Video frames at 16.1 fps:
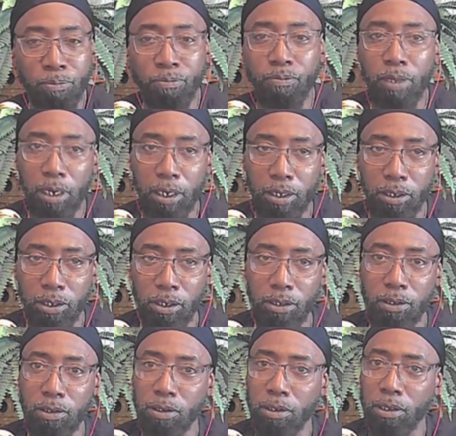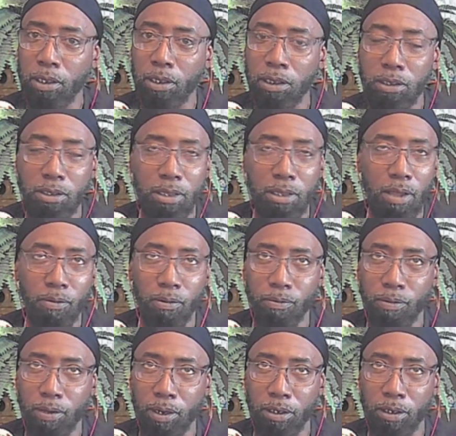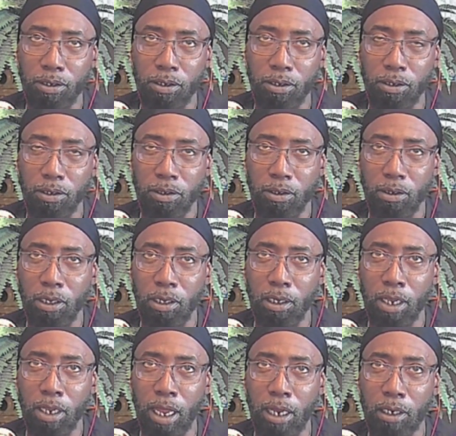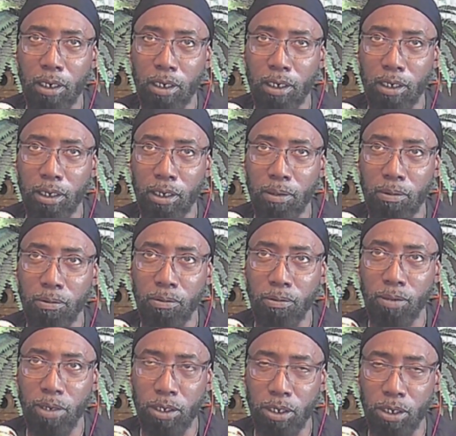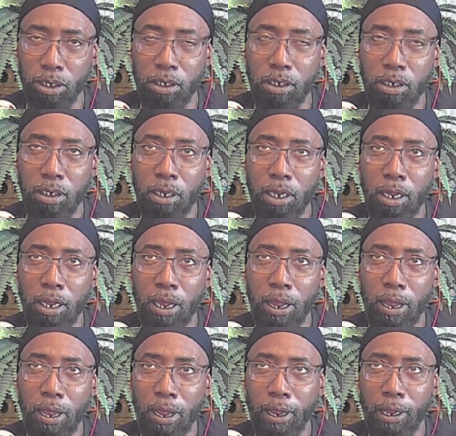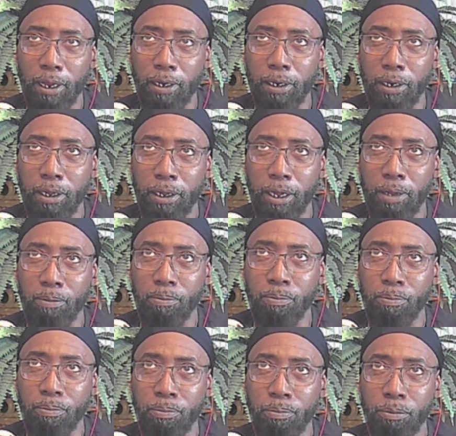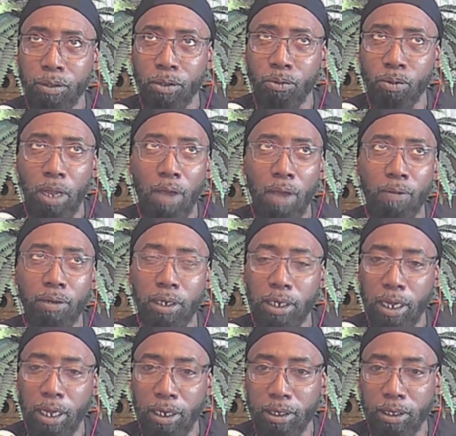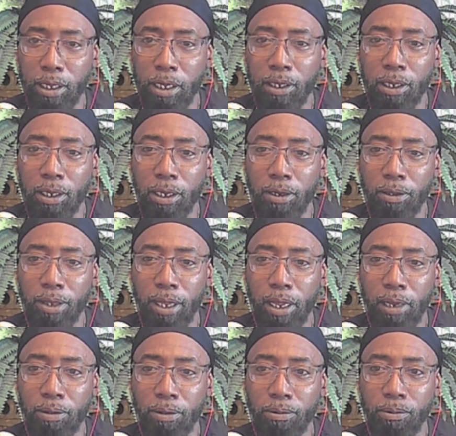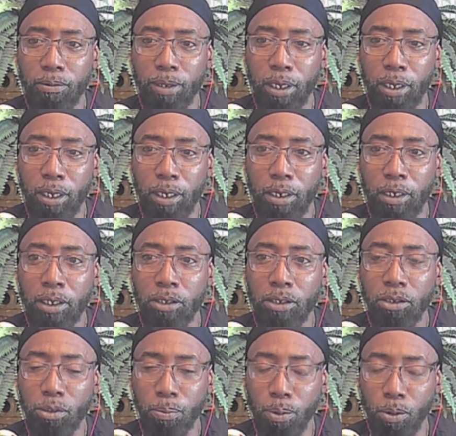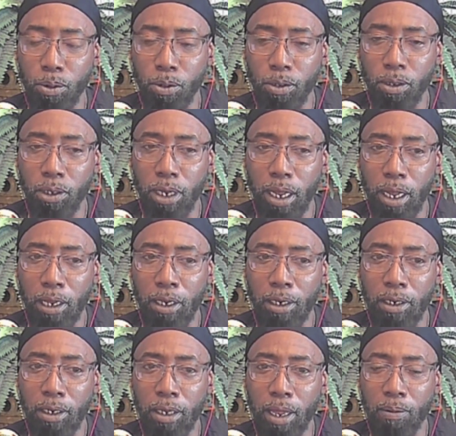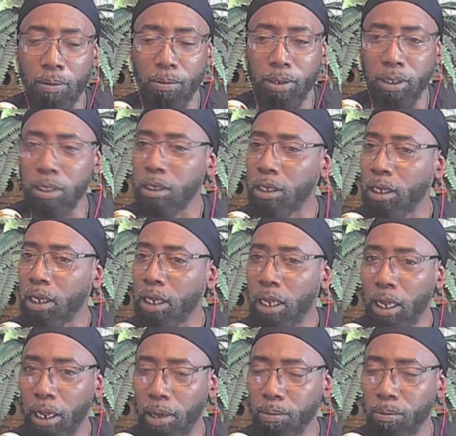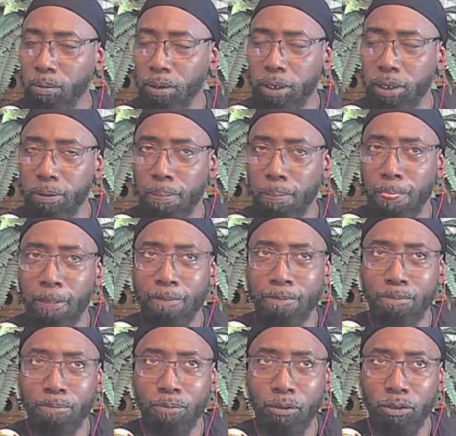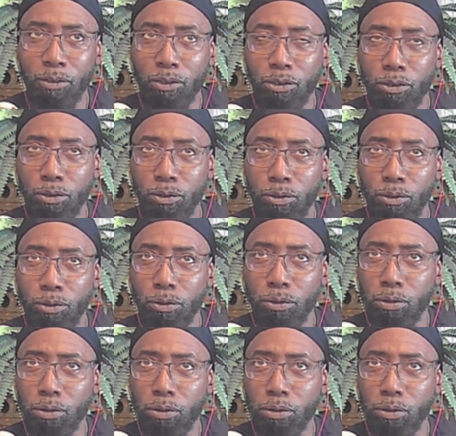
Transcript: villages, several villages in that region, and we have a liaison there that we support and that we help with to